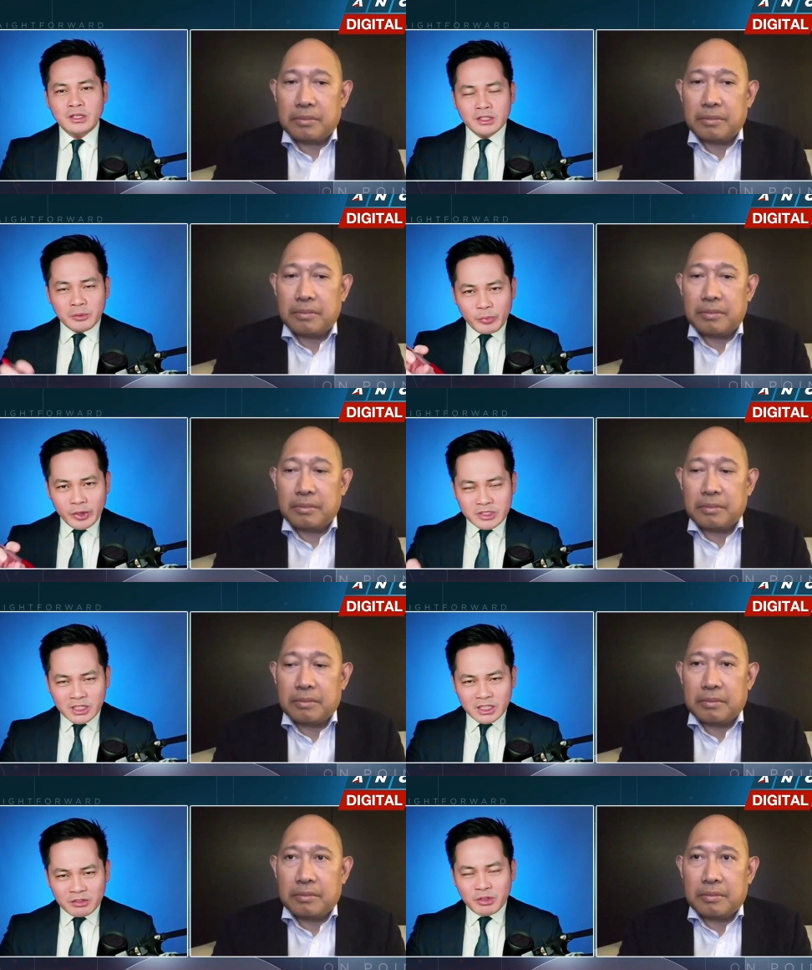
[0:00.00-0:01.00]
Speaker 1: the
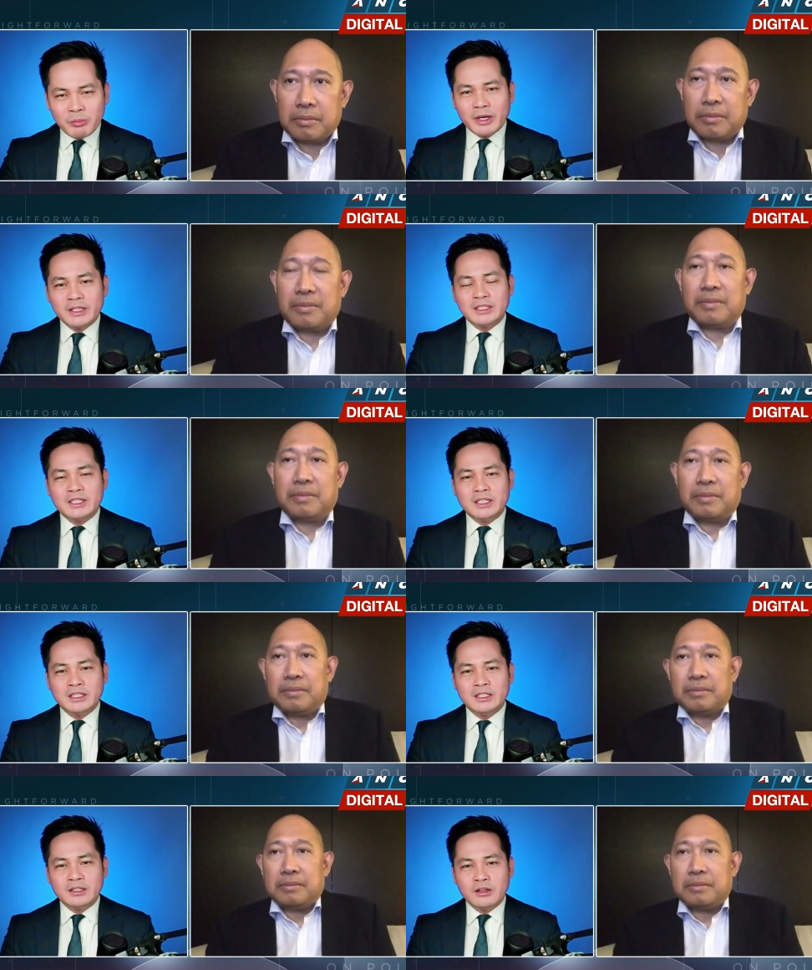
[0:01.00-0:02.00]
president of the party
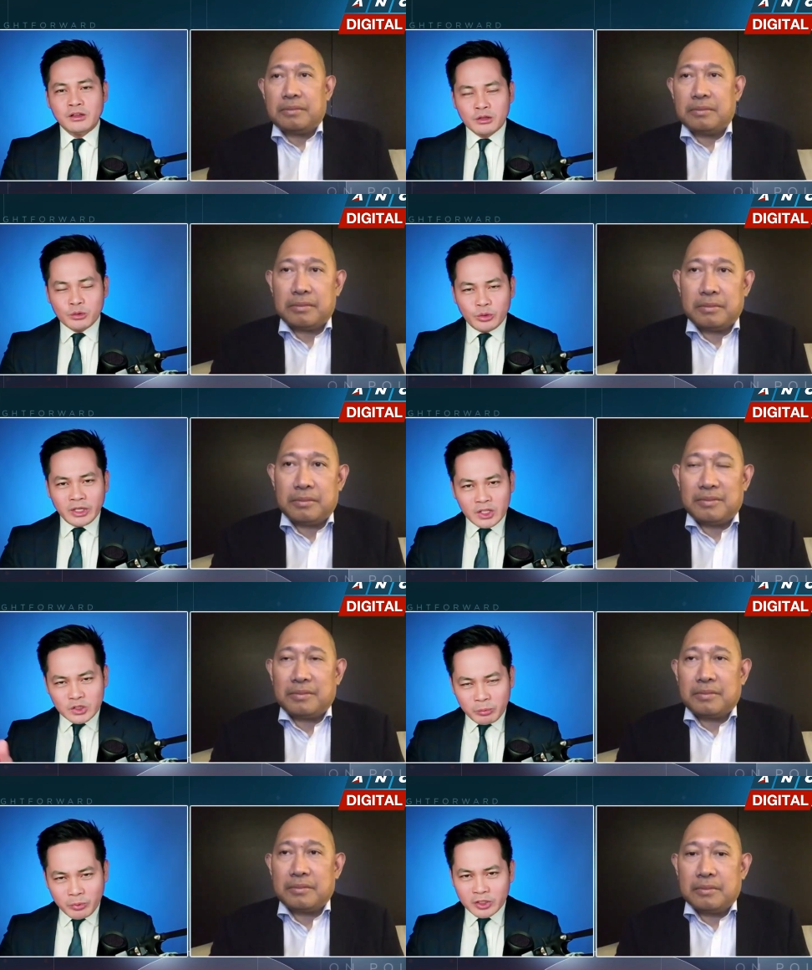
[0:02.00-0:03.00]
threw his
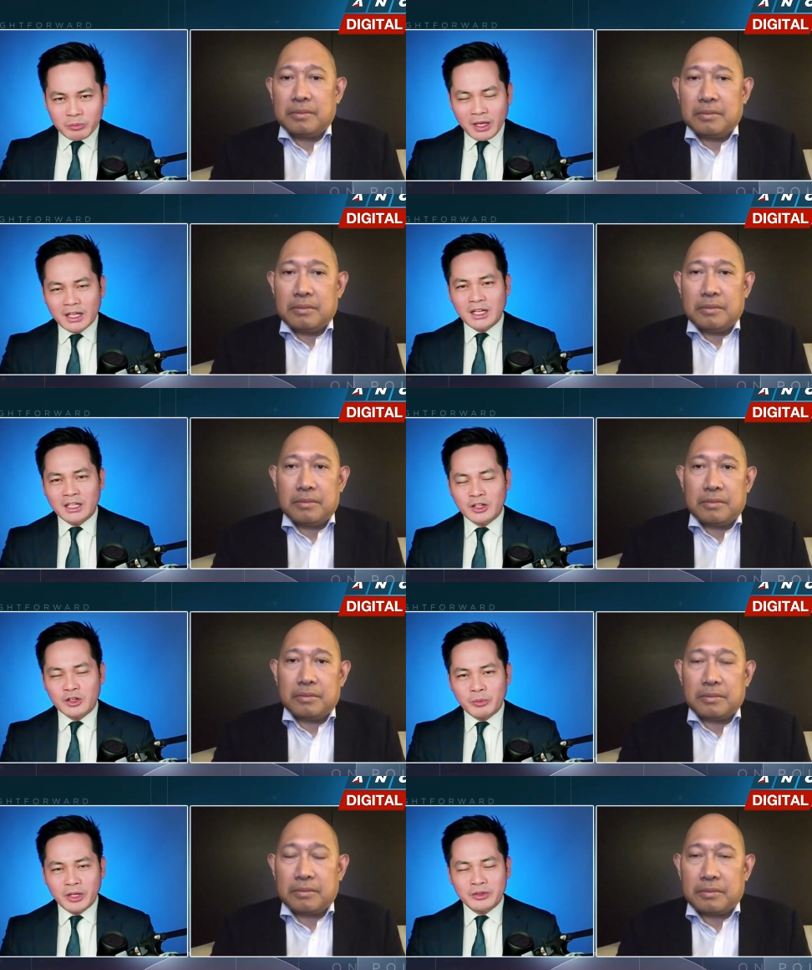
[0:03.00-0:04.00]
support behind Leni
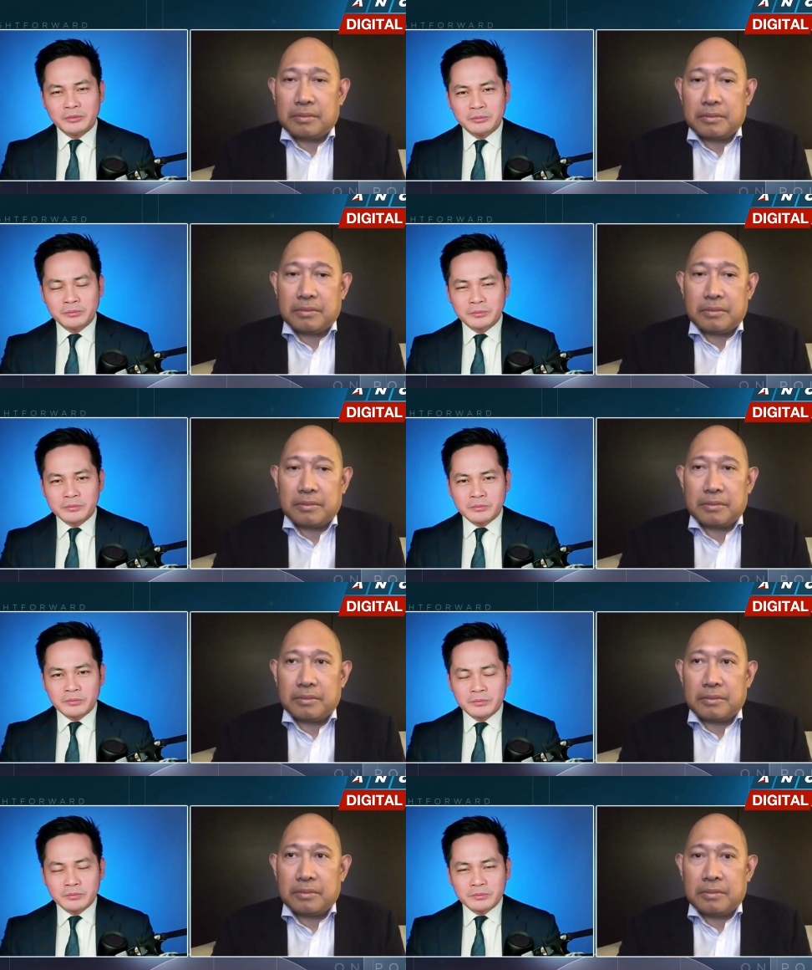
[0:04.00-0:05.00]
Robredo.
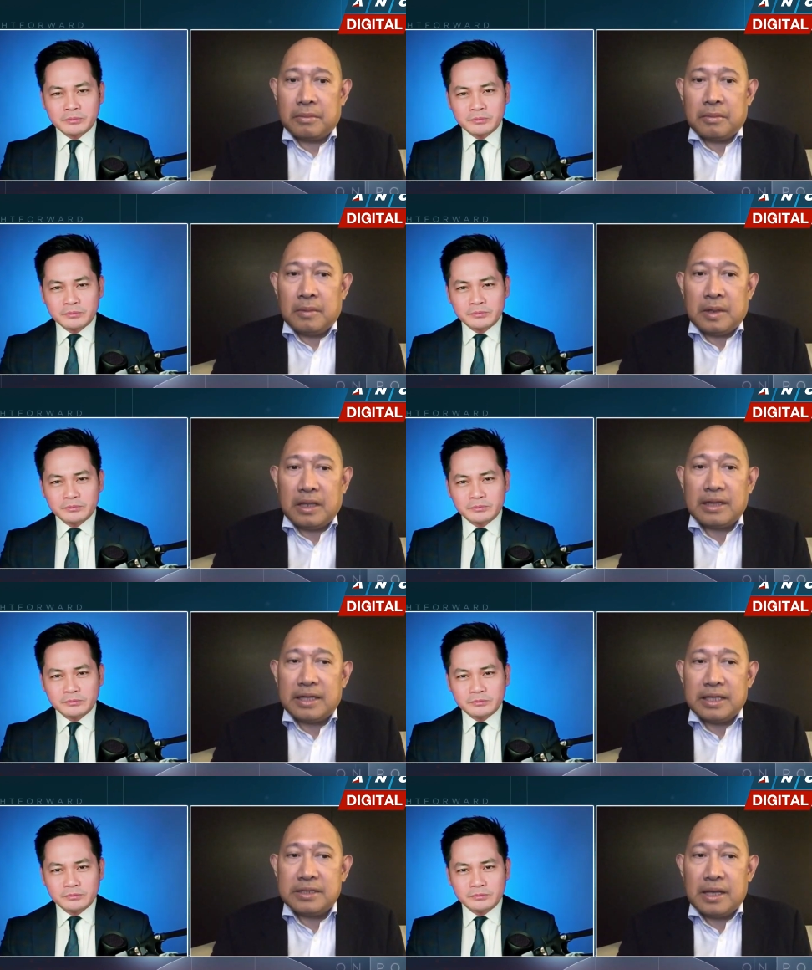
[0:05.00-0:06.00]
Speaker 2: That
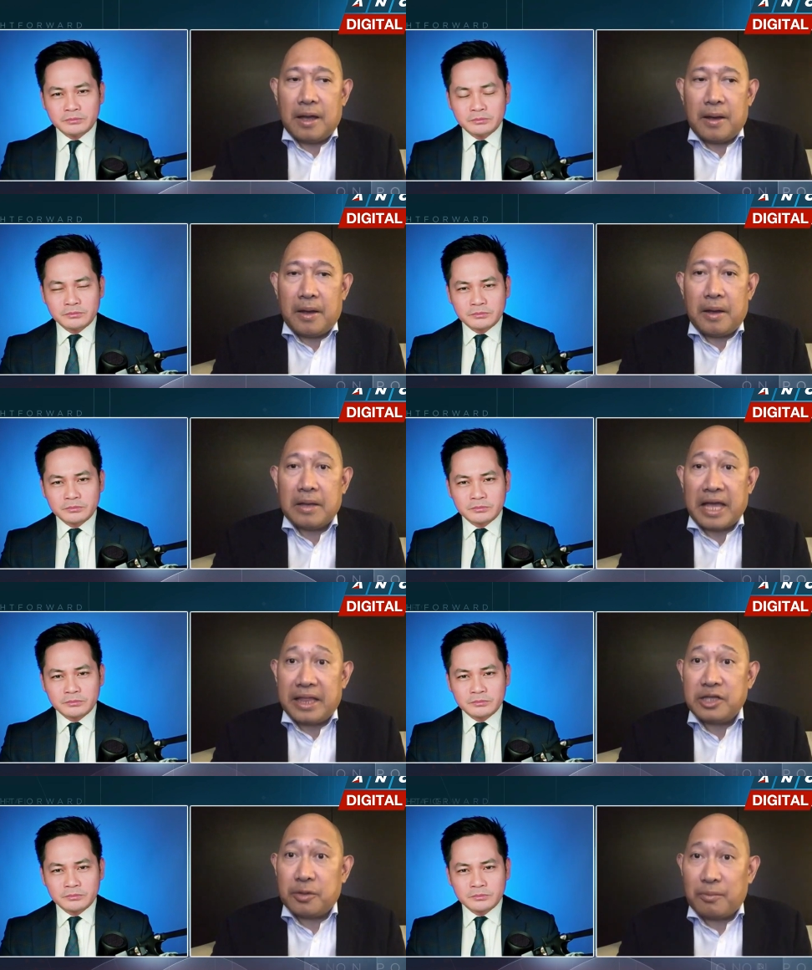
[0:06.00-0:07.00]
is, I
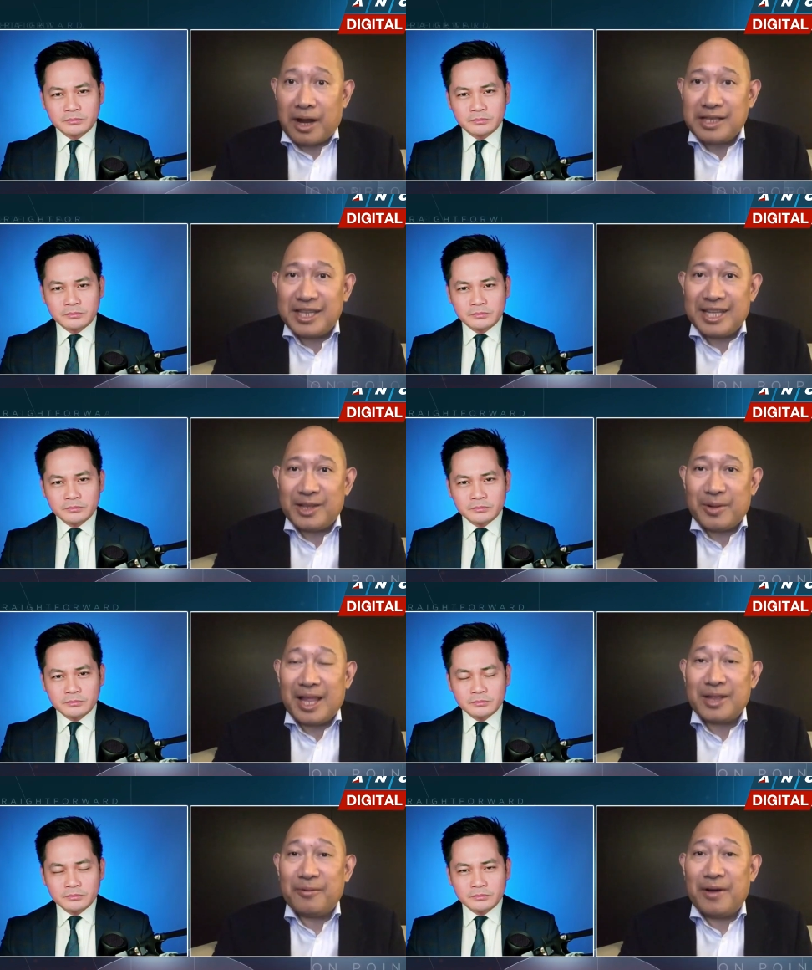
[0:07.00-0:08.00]
think, surprising to a
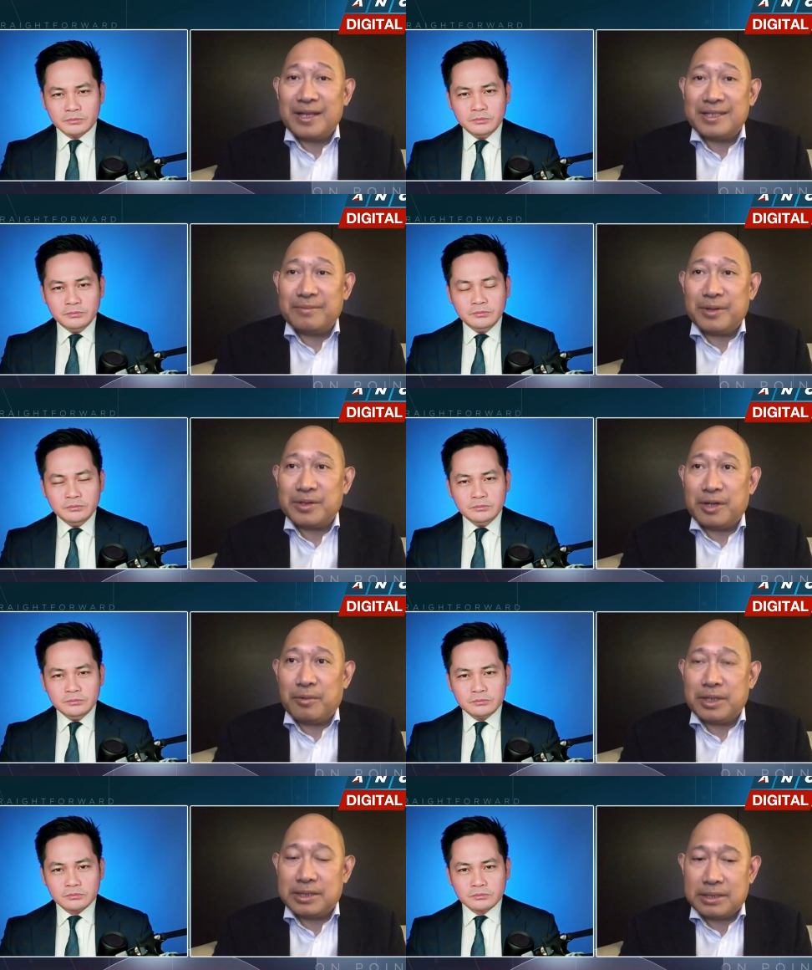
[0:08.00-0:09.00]
lot of us. There
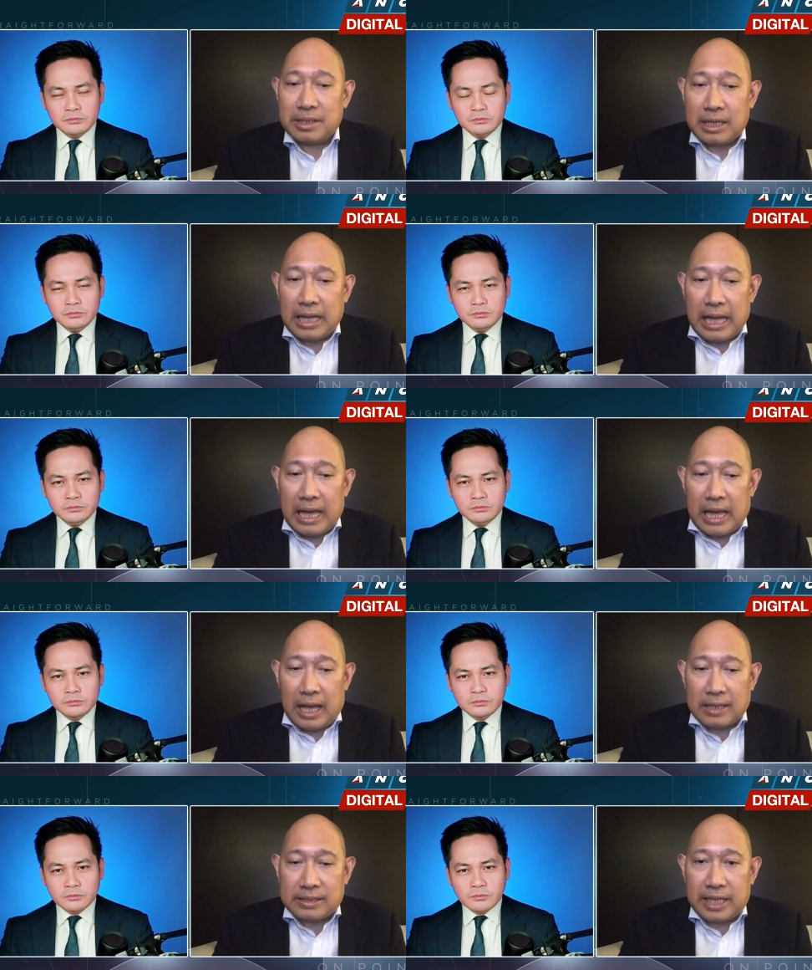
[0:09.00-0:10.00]
was
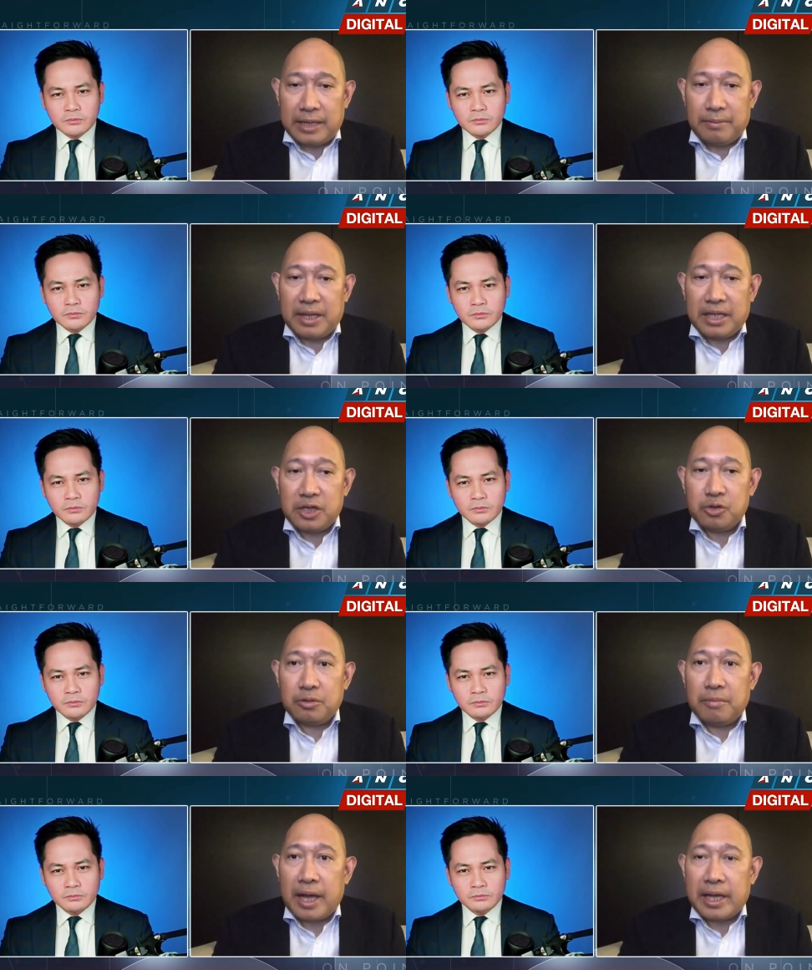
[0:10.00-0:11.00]
a statement
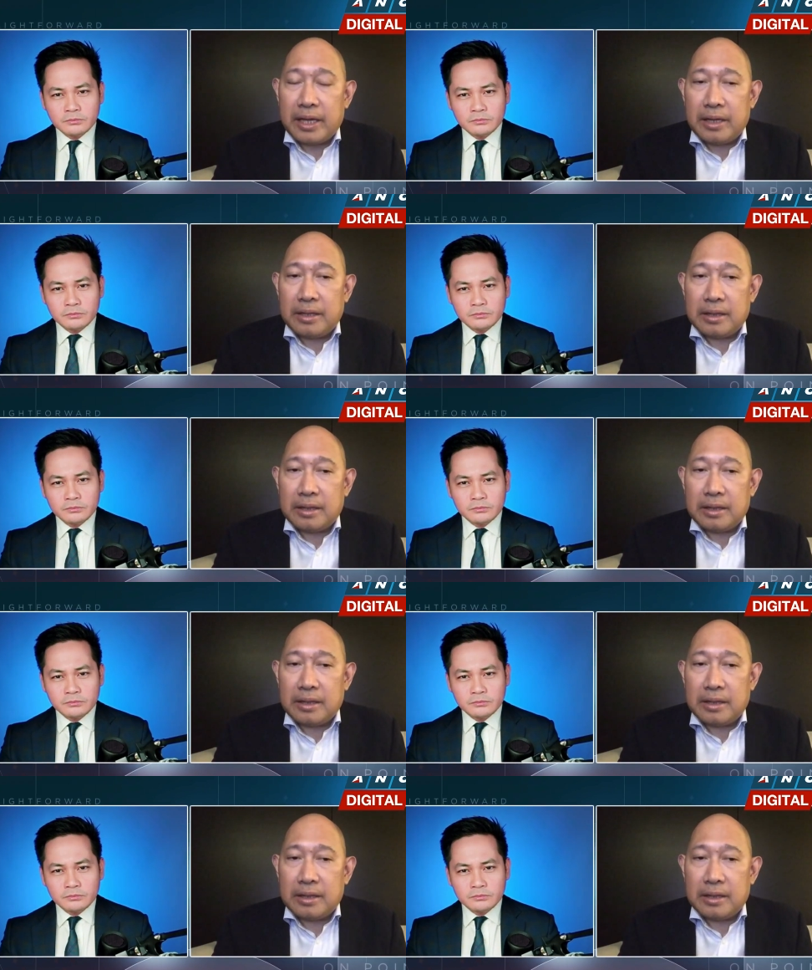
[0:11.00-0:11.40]
issued by, it